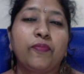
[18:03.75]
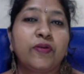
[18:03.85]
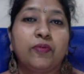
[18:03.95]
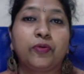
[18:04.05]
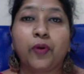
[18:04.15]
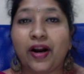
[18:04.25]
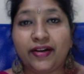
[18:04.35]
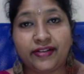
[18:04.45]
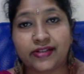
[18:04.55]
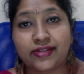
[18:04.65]
able to
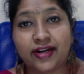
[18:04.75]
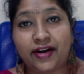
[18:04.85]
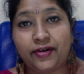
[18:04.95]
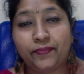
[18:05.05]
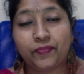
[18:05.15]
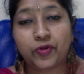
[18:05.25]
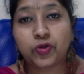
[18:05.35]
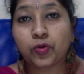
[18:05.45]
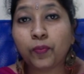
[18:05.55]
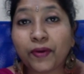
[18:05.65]
understand.
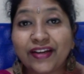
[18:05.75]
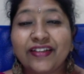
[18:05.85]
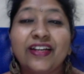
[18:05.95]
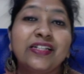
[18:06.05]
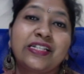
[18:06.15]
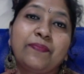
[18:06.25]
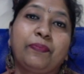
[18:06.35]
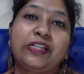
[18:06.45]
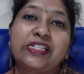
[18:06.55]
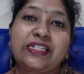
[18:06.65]
So maintain
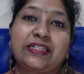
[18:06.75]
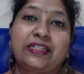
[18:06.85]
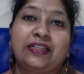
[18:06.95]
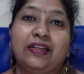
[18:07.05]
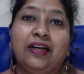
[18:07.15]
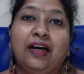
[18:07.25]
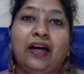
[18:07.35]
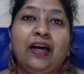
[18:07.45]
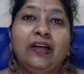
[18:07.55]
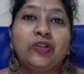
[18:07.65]
simplicity.
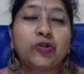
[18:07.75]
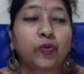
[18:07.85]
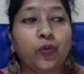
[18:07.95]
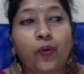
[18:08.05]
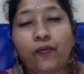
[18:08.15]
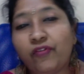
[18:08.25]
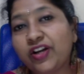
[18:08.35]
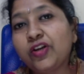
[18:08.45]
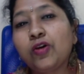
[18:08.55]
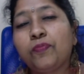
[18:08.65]
So when
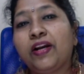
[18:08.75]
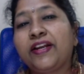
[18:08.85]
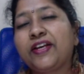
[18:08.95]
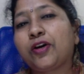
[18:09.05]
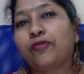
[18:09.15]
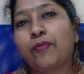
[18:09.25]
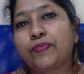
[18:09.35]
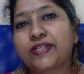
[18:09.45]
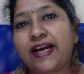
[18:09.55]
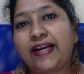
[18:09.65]
you are building your
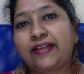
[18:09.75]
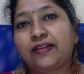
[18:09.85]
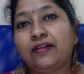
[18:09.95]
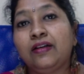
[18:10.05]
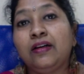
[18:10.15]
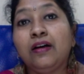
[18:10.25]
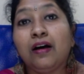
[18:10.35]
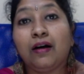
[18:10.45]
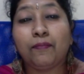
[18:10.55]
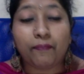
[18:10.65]
website,
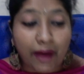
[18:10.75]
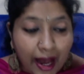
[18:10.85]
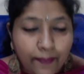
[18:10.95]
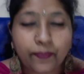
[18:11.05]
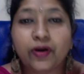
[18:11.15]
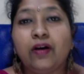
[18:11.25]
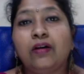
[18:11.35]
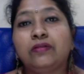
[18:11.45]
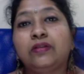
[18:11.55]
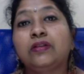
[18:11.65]
map
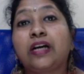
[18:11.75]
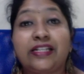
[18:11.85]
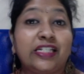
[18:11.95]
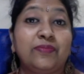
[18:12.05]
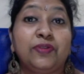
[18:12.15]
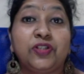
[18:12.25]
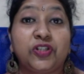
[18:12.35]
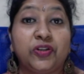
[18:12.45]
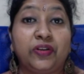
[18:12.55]
the customer journey.